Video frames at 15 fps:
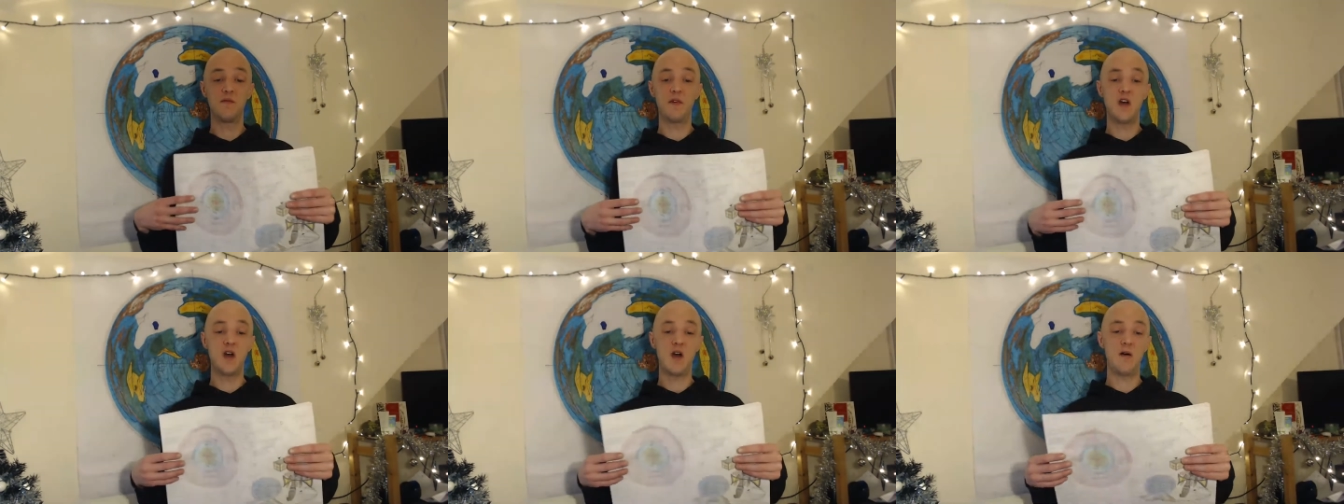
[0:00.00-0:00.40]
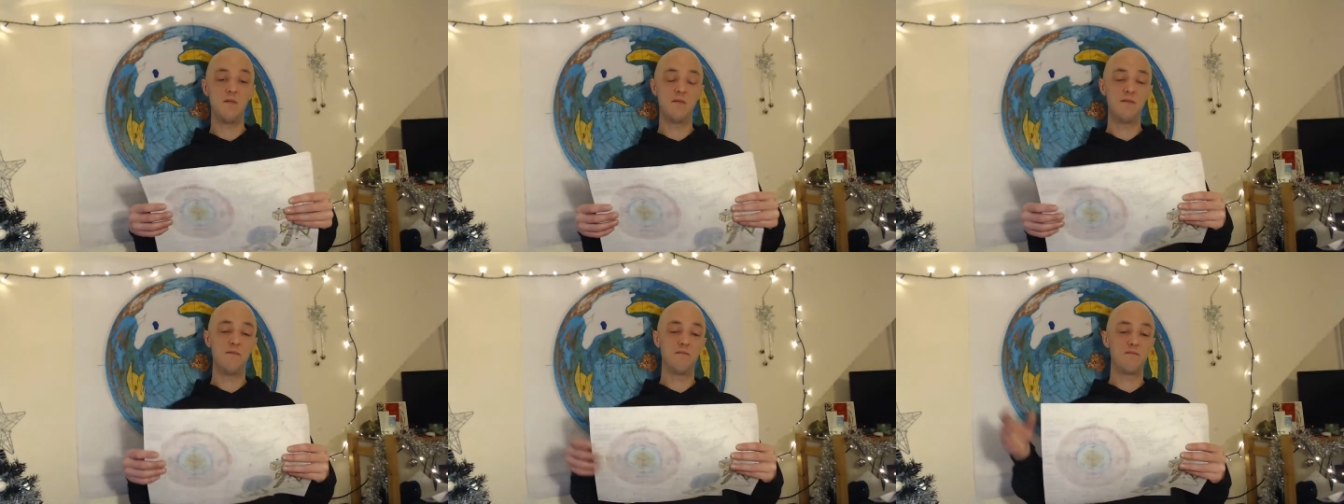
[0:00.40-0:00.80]

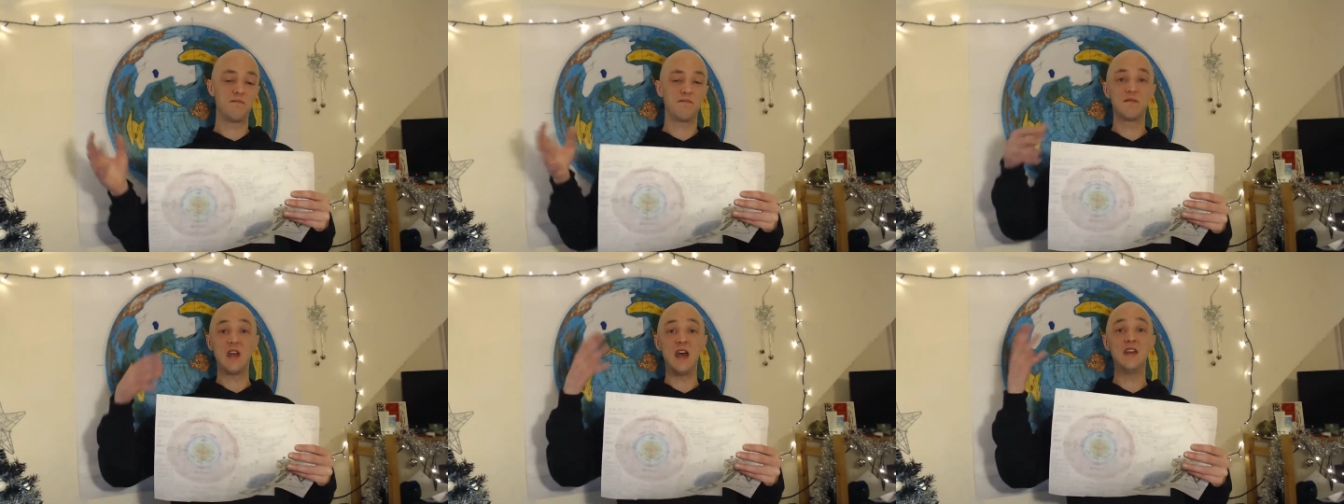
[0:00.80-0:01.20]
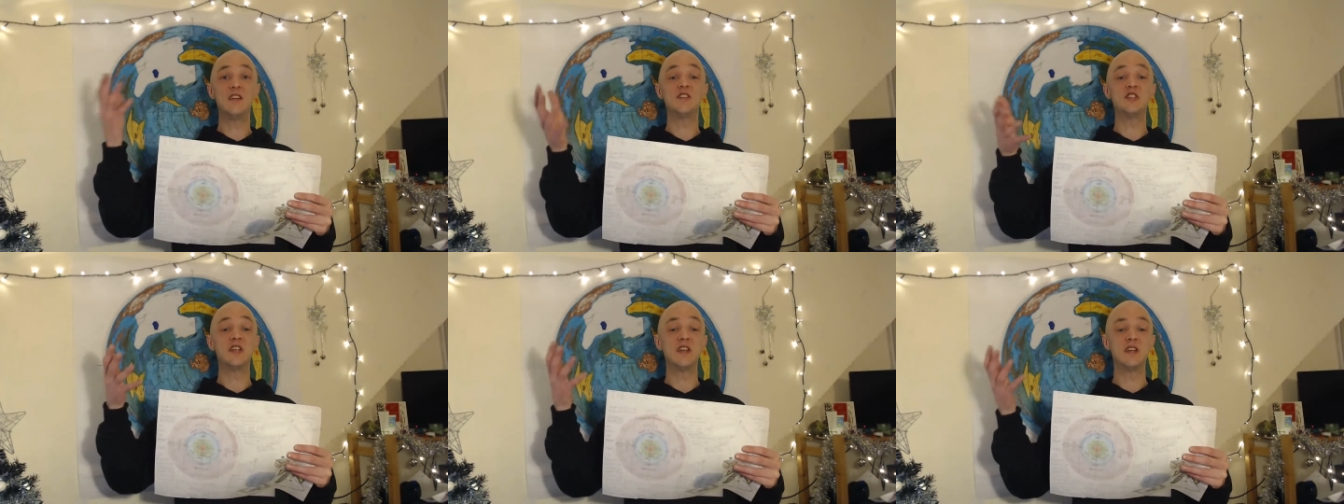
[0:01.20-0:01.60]
higher
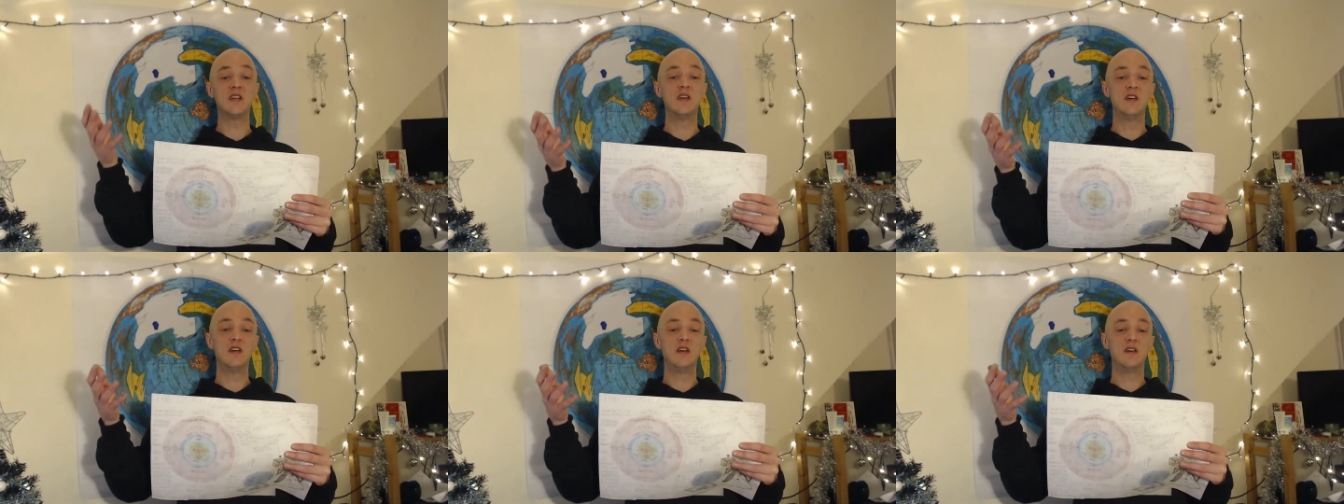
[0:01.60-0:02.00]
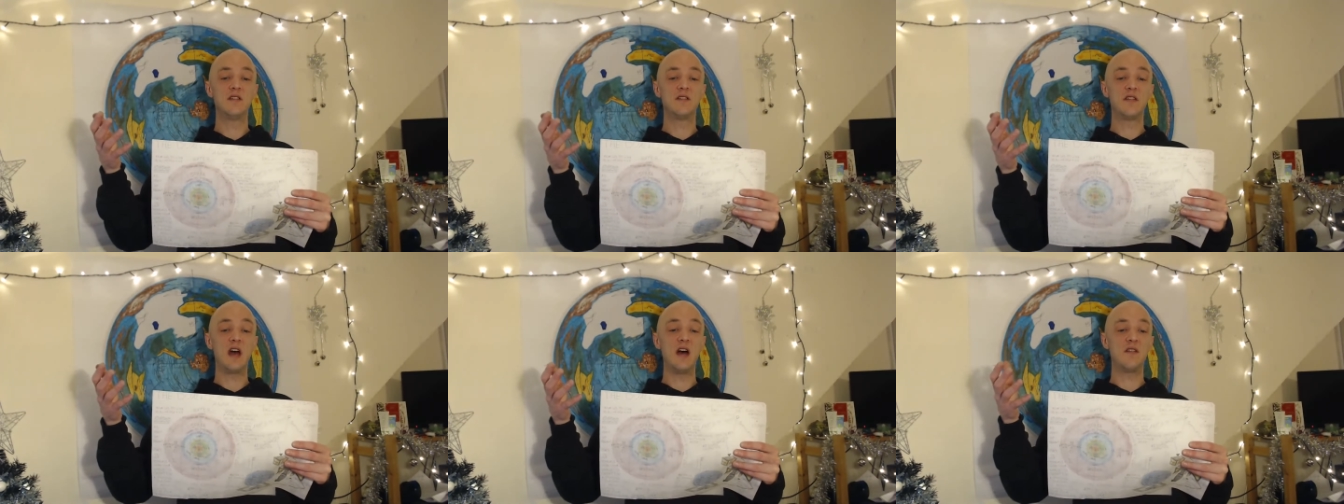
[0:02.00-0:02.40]
energy,
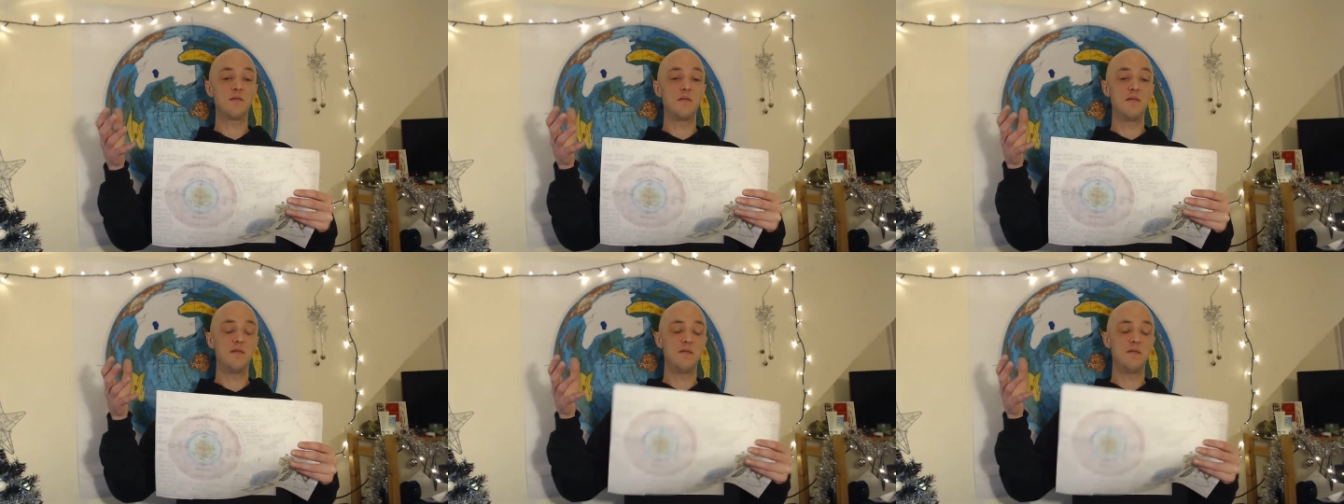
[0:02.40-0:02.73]
that